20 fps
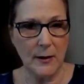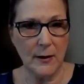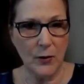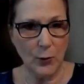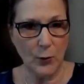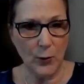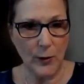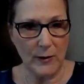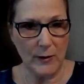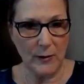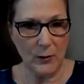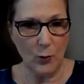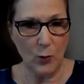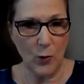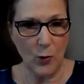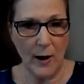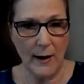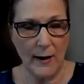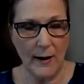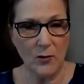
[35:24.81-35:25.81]
And the reason
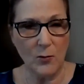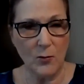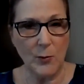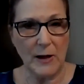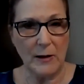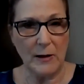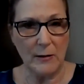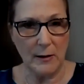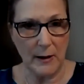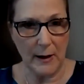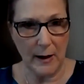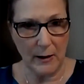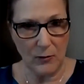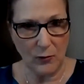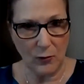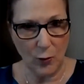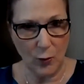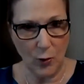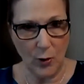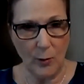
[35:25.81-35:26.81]
why is because an
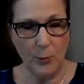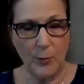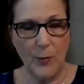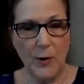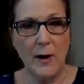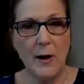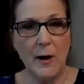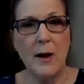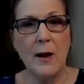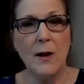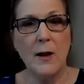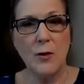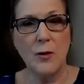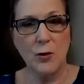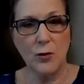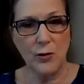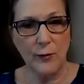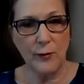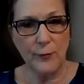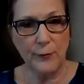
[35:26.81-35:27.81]
S Corp,
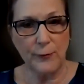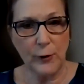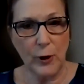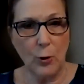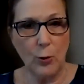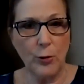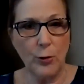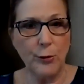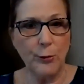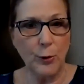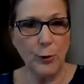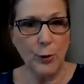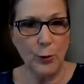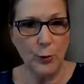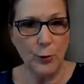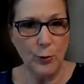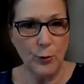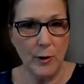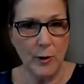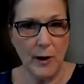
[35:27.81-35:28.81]
there's a flow
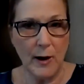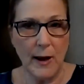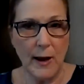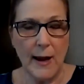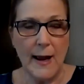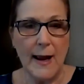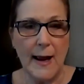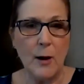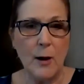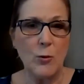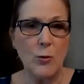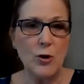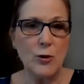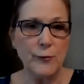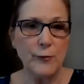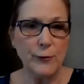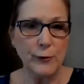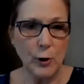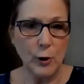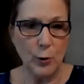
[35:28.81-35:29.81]
through. And when you
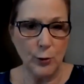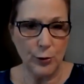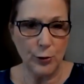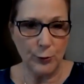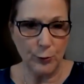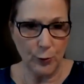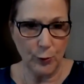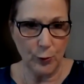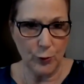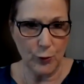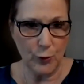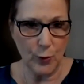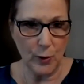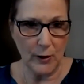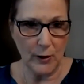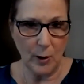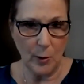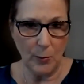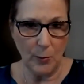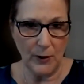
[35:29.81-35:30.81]
flow through to
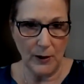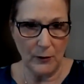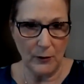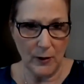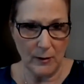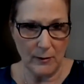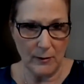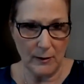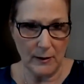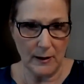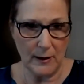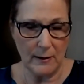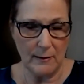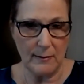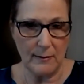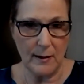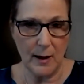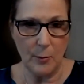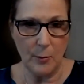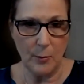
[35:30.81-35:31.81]
a company that's an
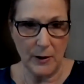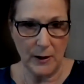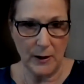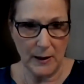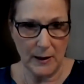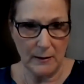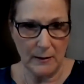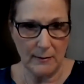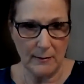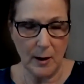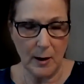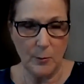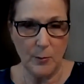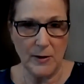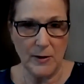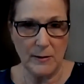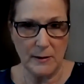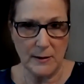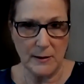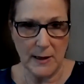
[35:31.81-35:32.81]
ESOP, an ESOP
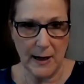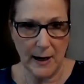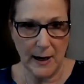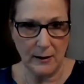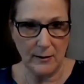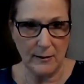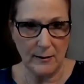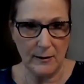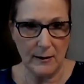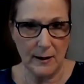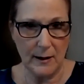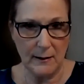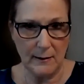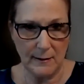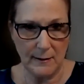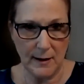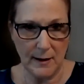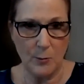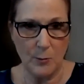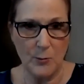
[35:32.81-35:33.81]
is a tax
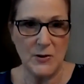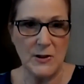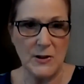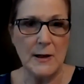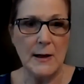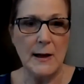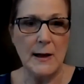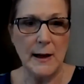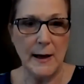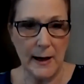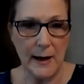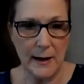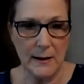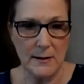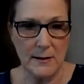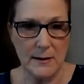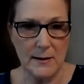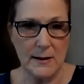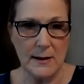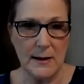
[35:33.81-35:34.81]
exempt
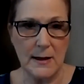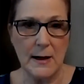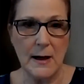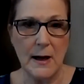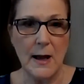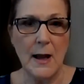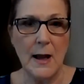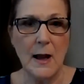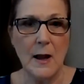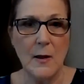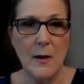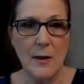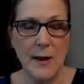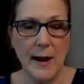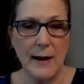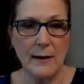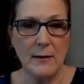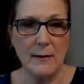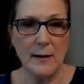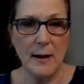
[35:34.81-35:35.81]
entity.
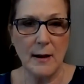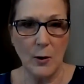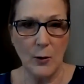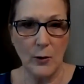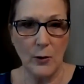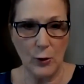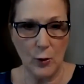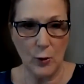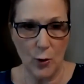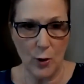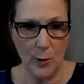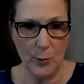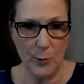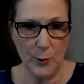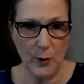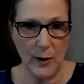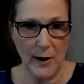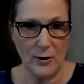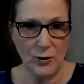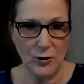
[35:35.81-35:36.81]
That's how the
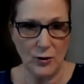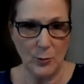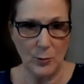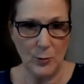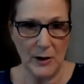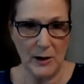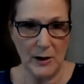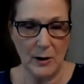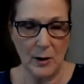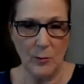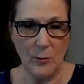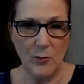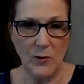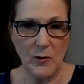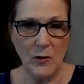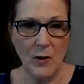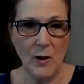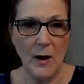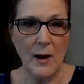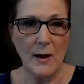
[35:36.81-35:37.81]
corporation
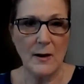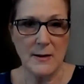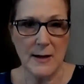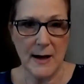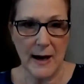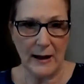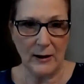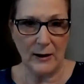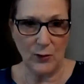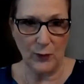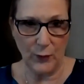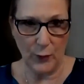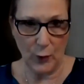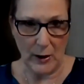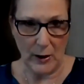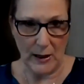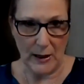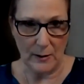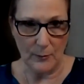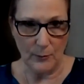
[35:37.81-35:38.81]
becomes tax
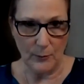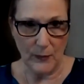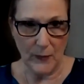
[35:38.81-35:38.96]
free.